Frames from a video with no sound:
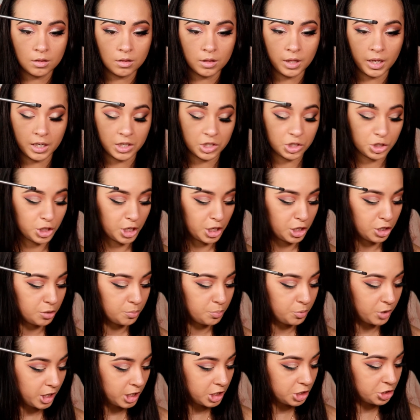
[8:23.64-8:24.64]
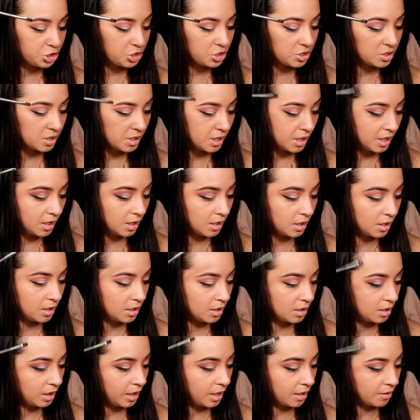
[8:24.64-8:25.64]
like a shader brush,
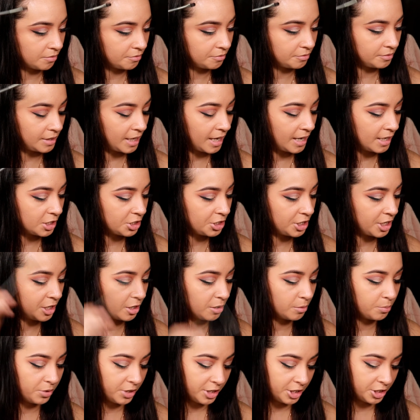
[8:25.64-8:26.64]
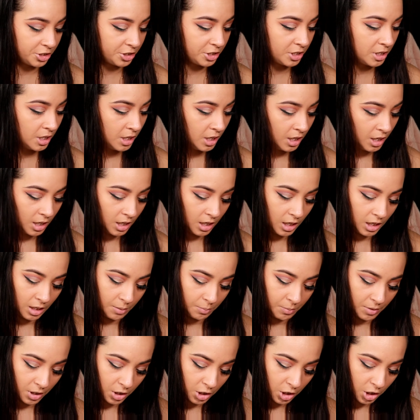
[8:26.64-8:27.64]
and like a flat shader brush, and
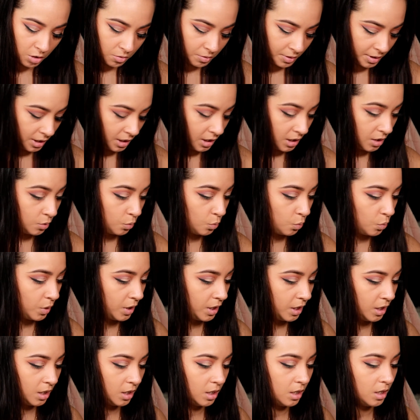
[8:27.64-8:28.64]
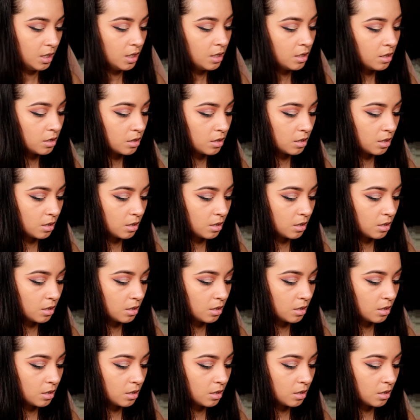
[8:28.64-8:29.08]
I'm gonna go in with,